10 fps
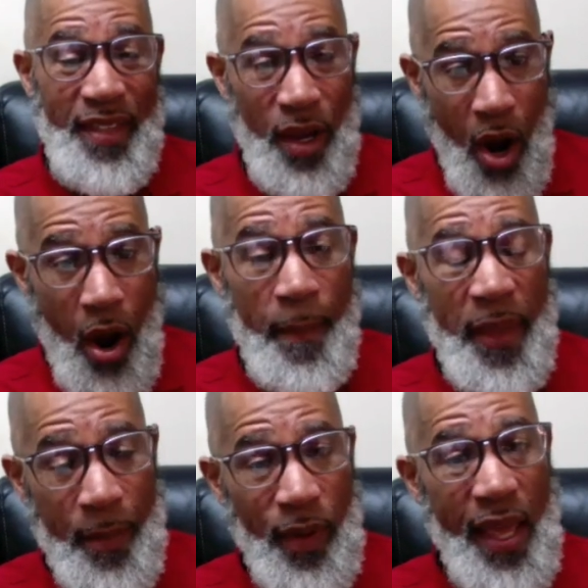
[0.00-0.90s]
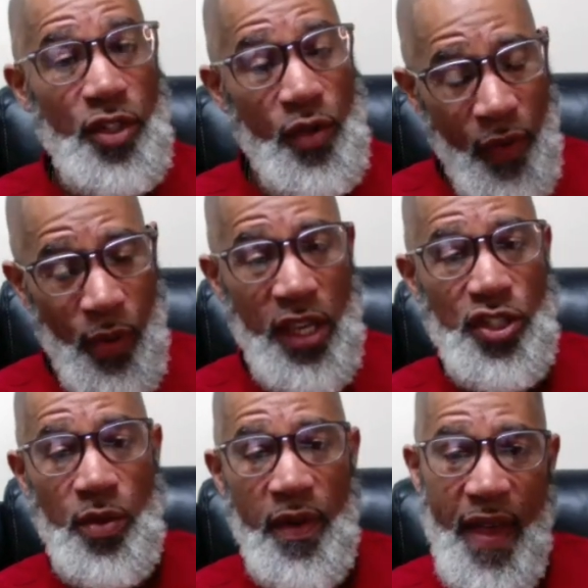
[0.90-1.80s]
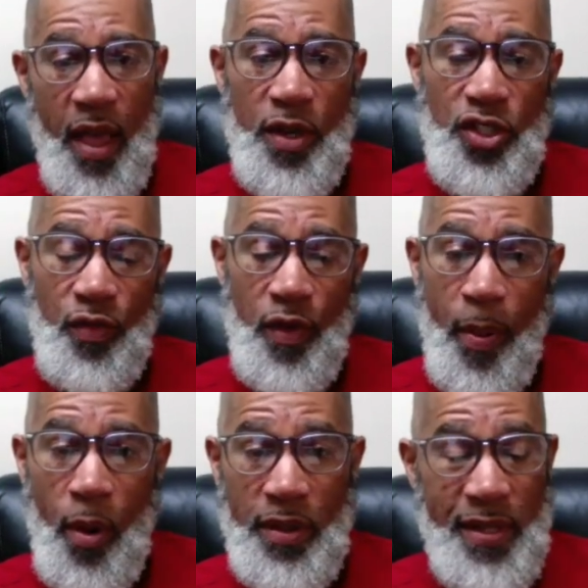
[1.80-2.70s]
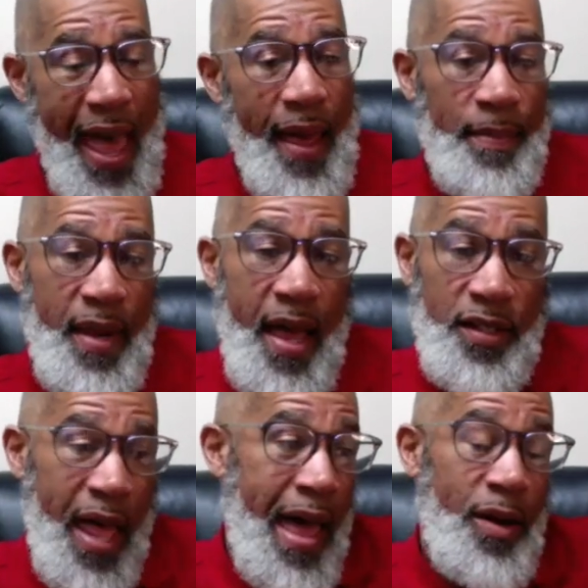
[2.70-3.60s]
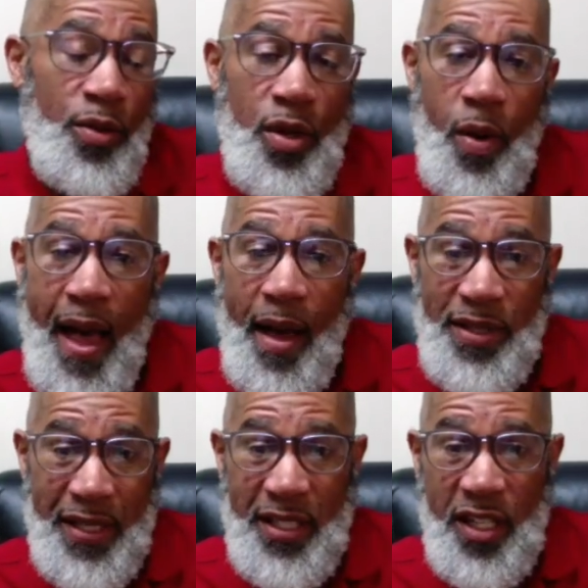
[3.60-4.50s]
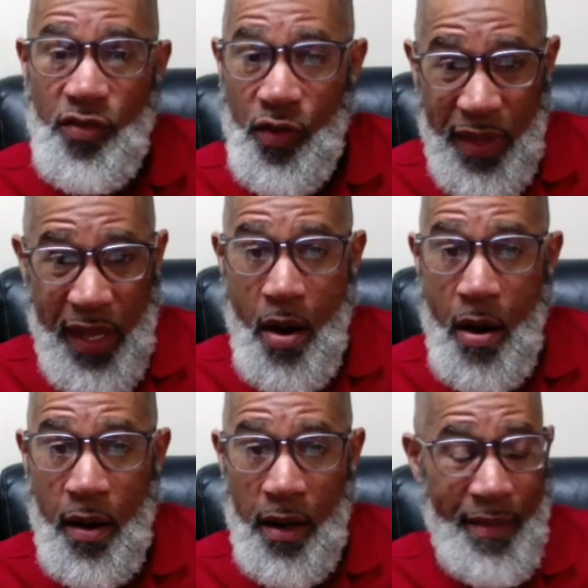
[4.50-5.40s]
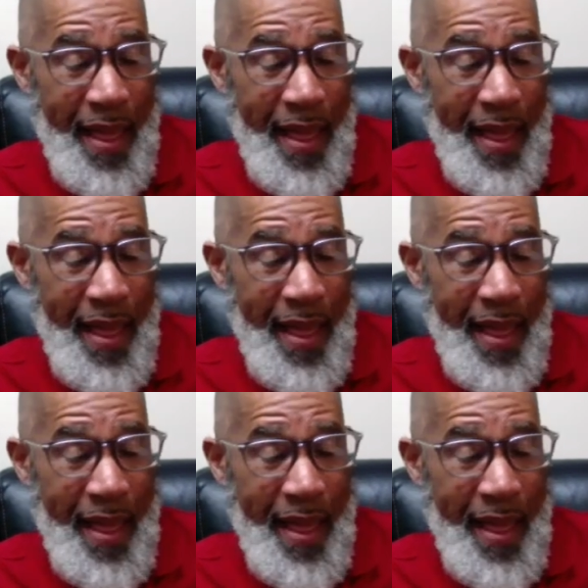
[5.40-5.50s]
there are people that do vocational evaluation reports. I don't know how successful they are.